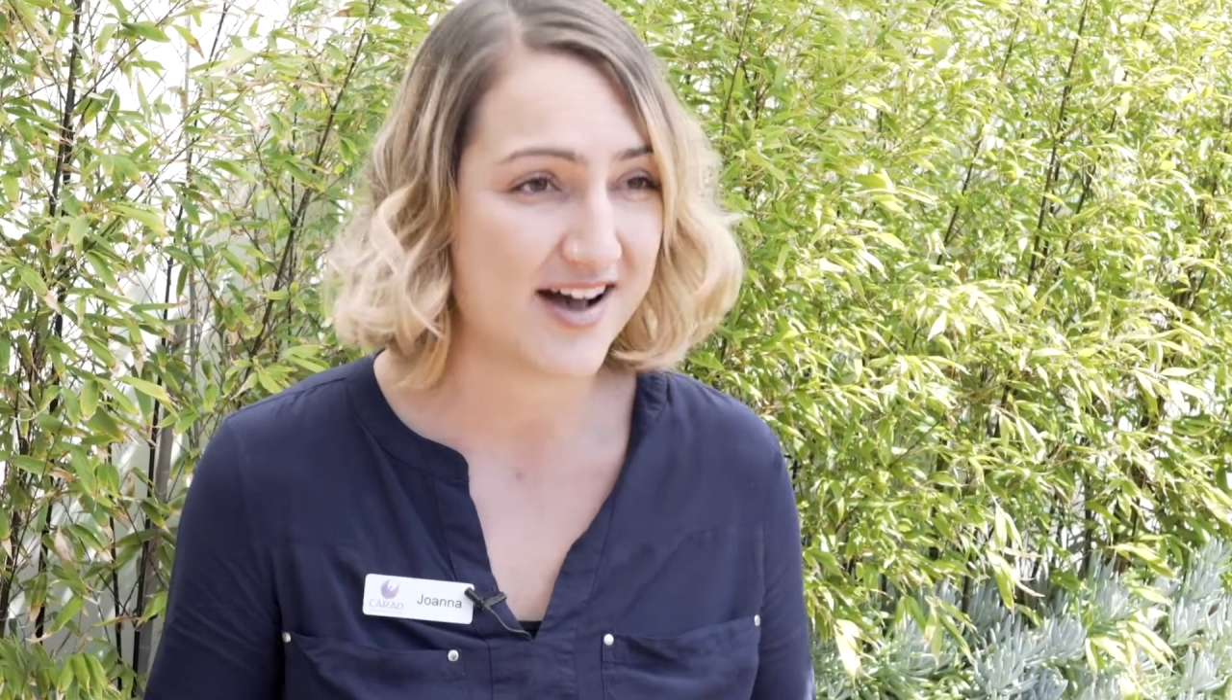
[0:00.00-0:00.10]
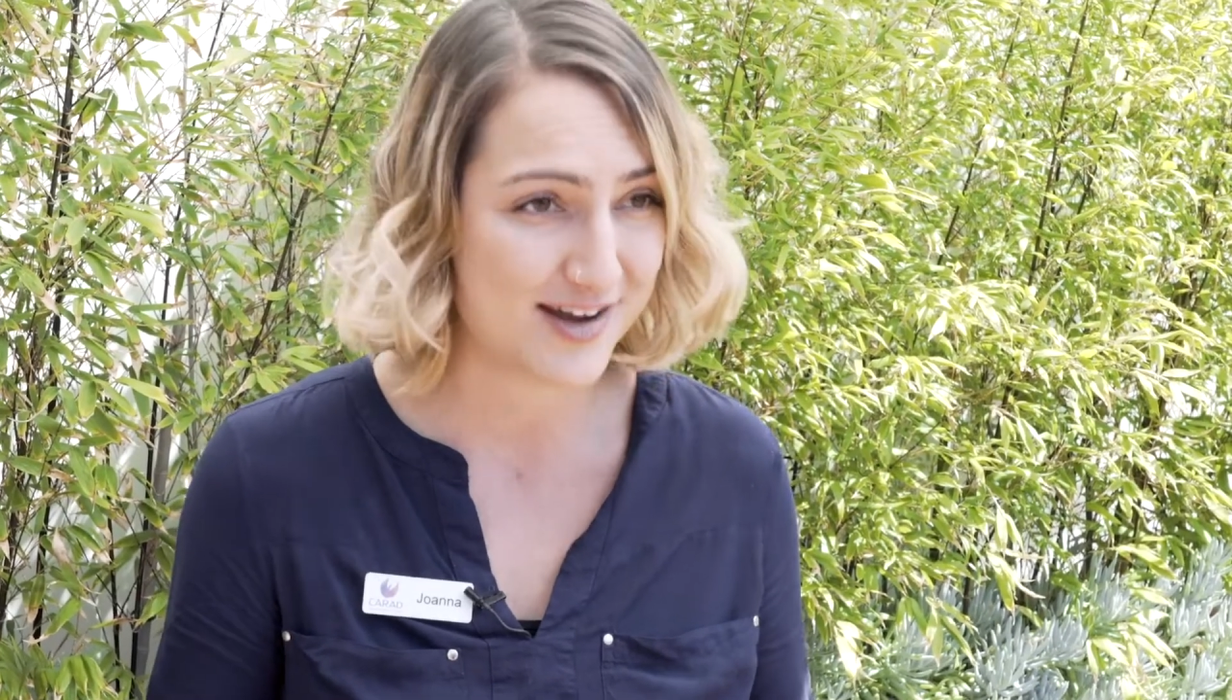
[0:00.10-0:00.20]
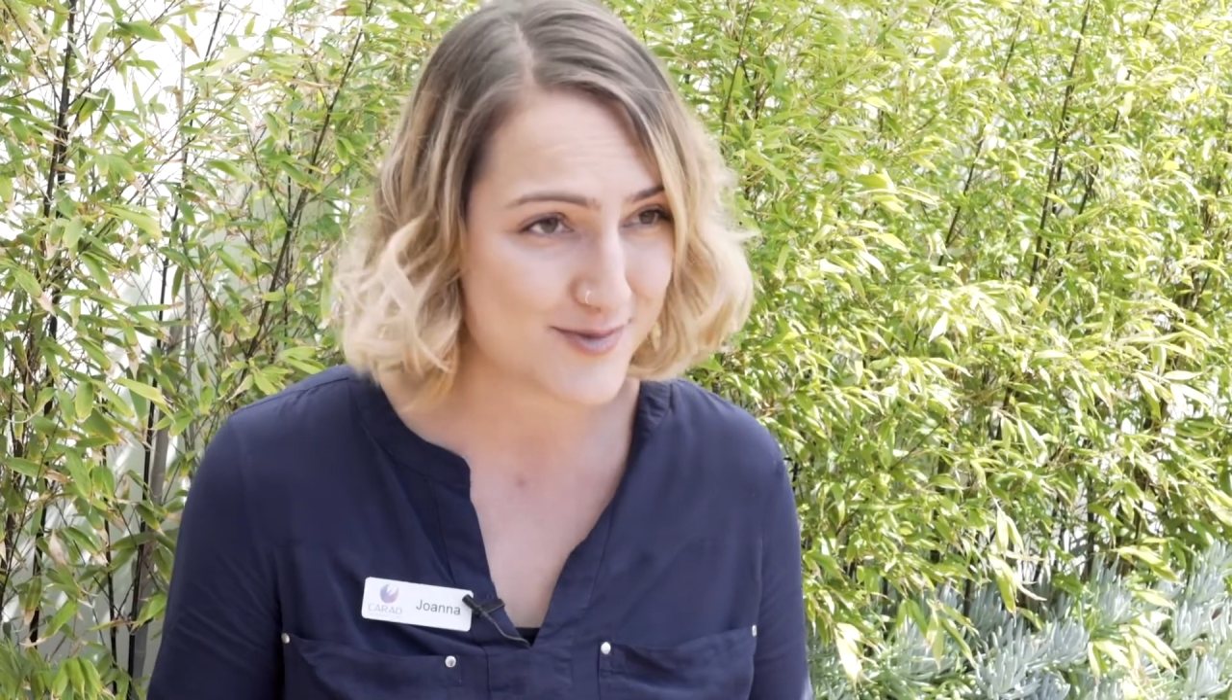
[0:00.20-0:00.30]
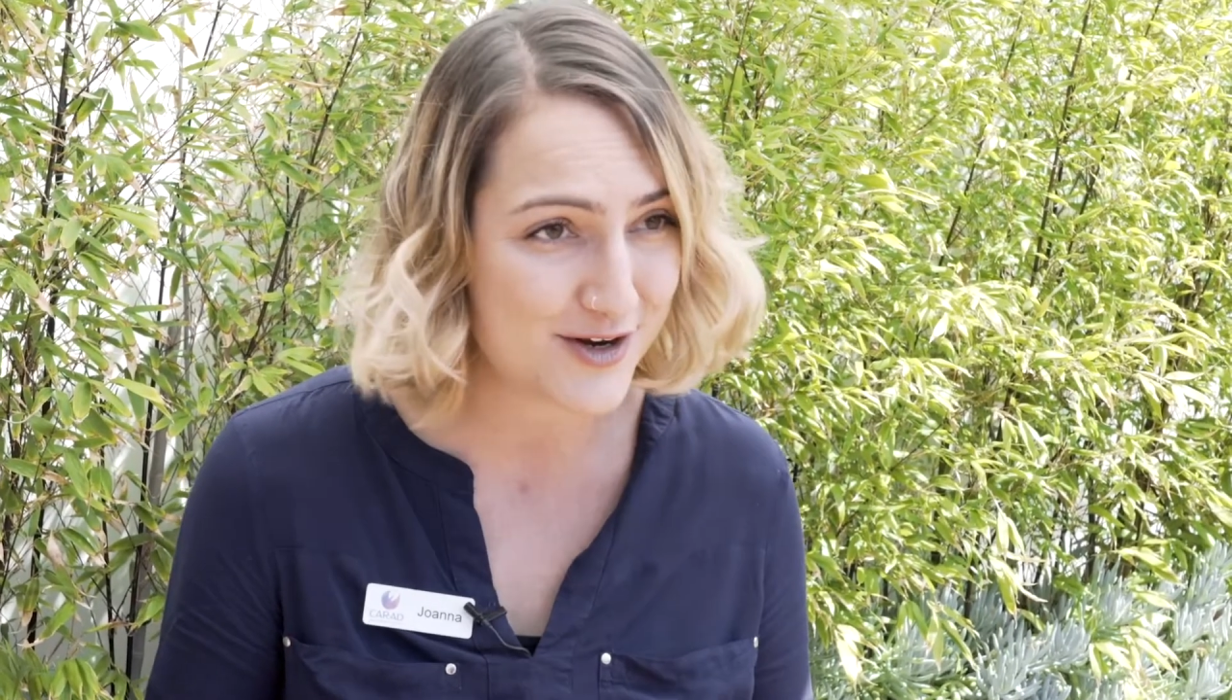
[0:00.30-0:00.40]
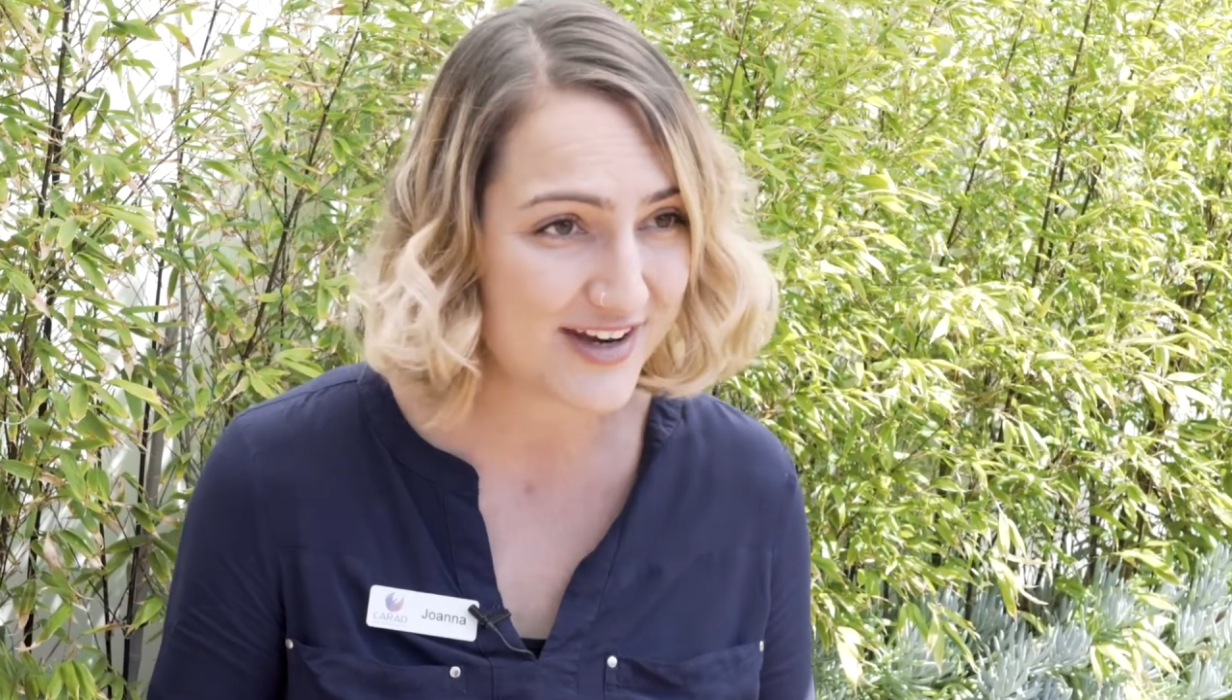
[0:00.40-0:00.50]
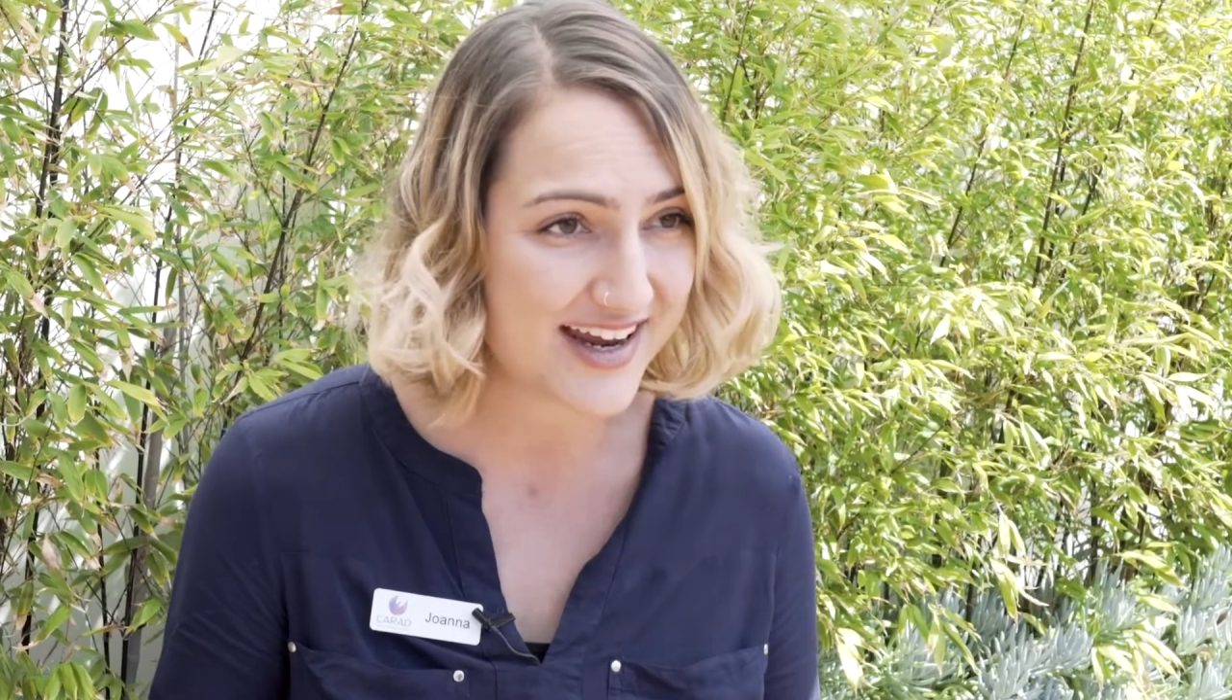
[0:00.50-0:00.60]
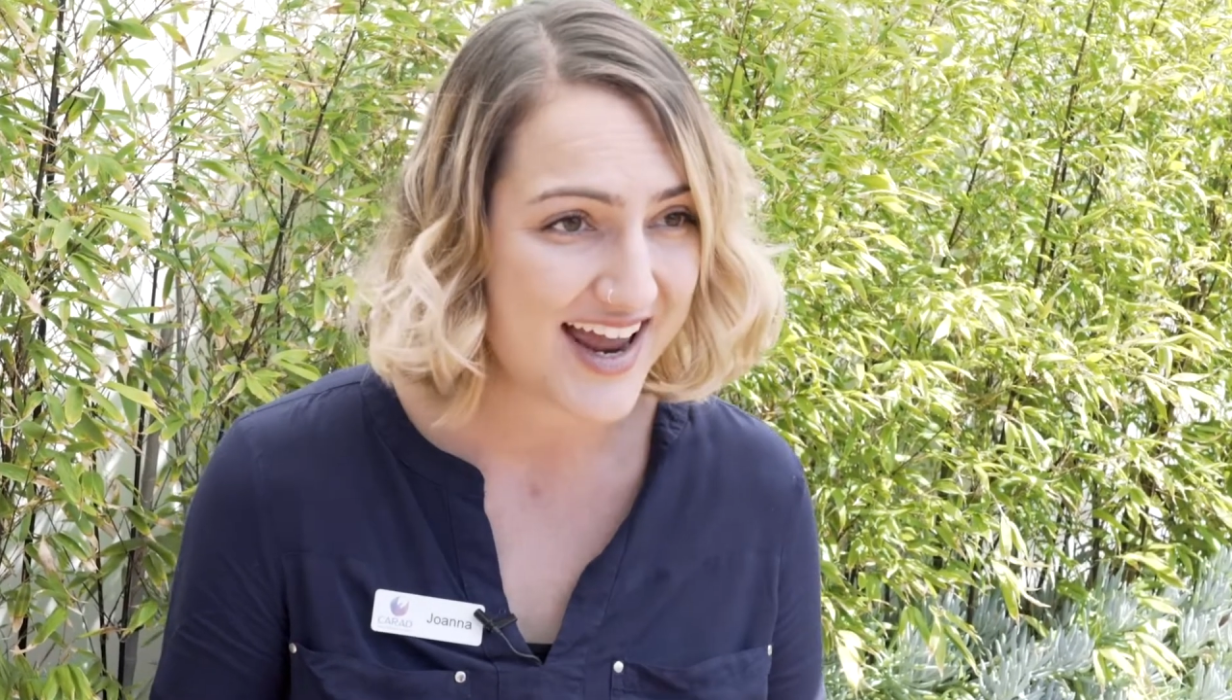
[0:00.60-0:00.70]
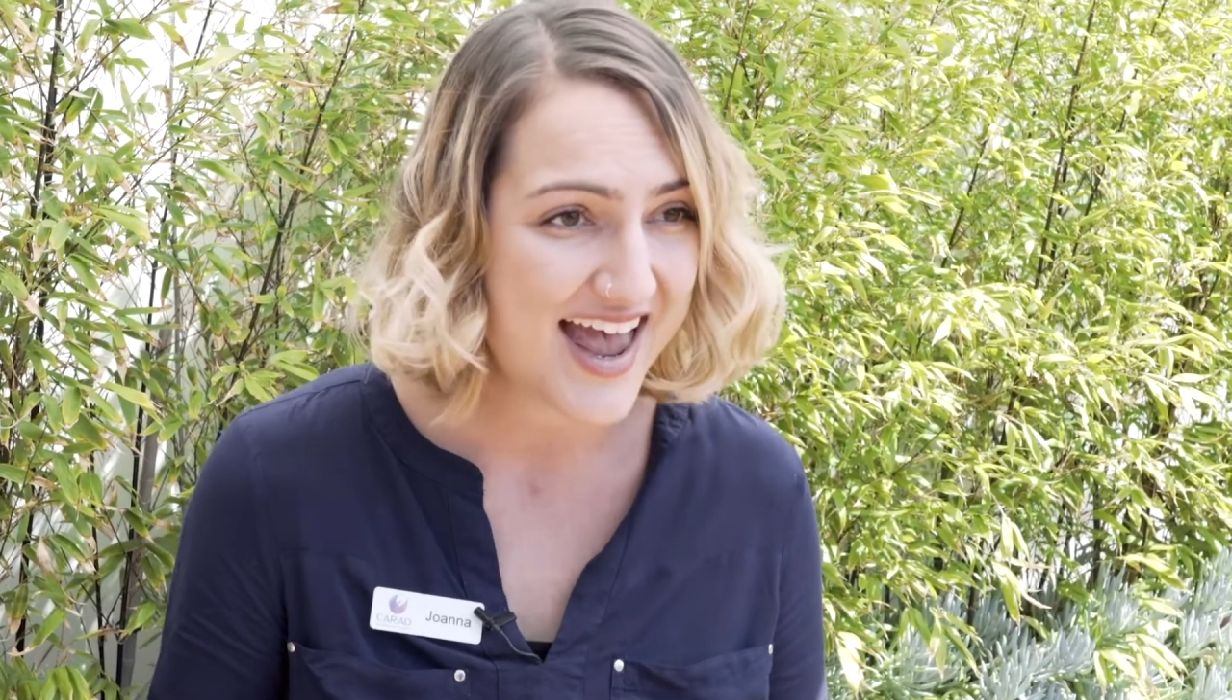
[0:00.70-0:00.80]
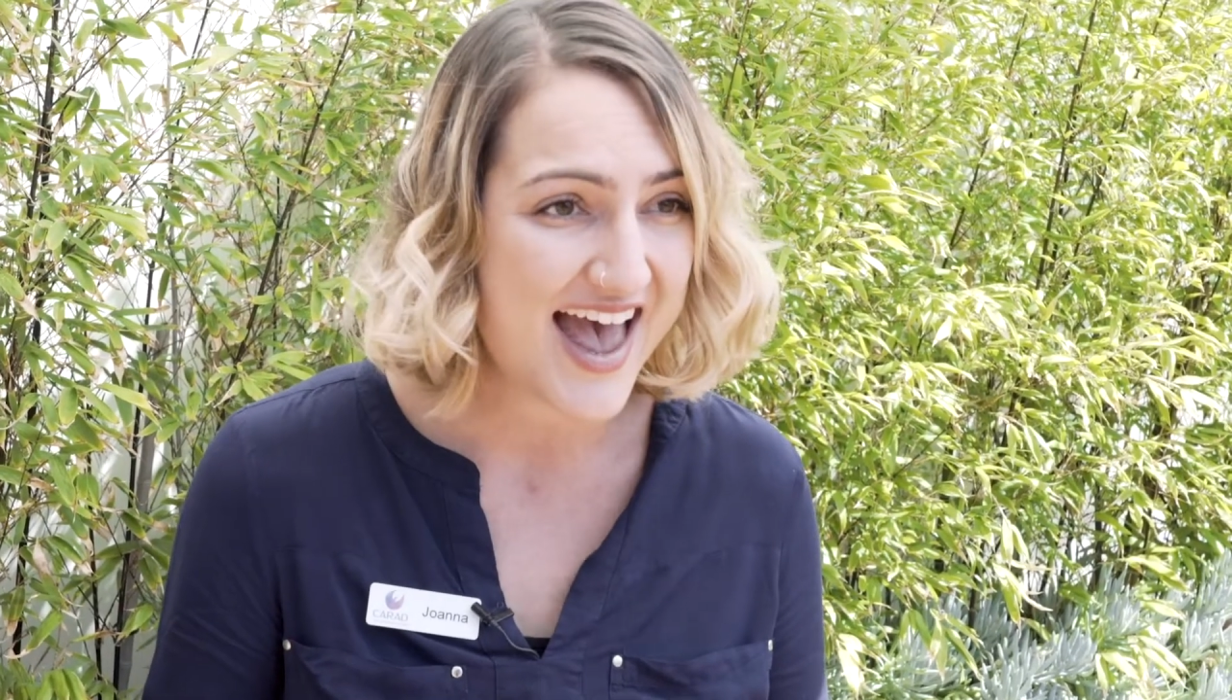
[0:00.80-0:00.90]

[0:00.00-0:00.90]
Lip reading: our community,